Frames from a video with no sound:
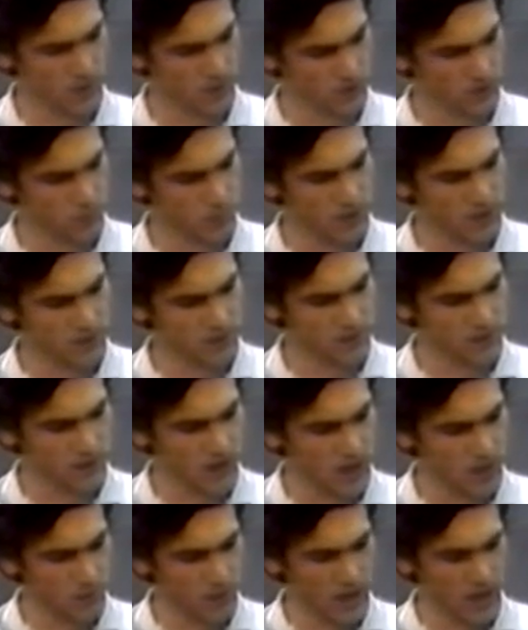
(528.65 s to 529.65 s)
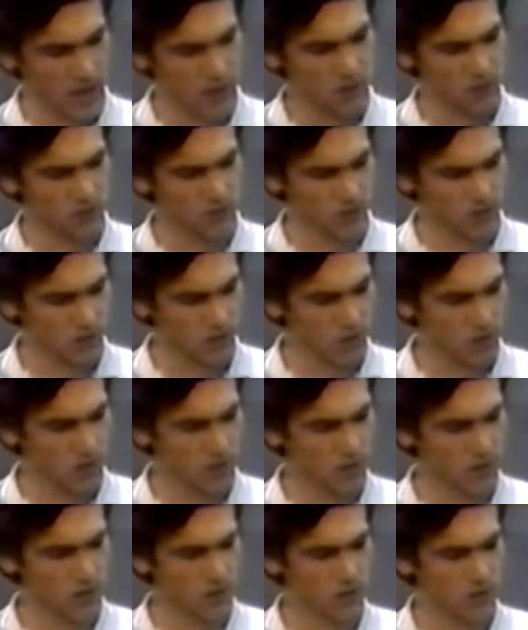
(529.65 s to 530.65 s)
space and time gathers it all
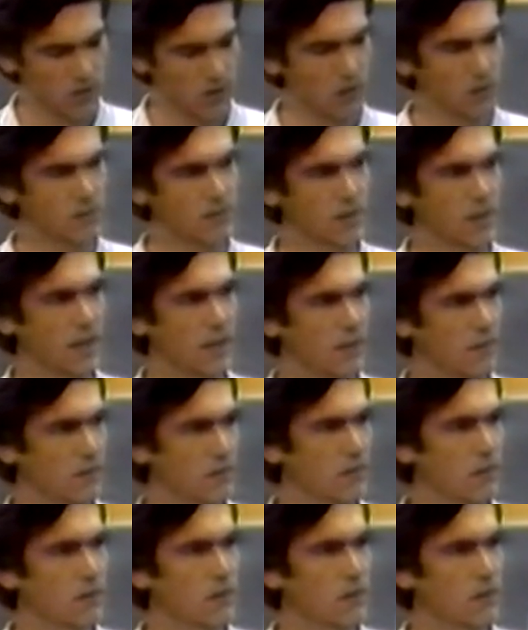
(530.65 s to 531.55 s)
together.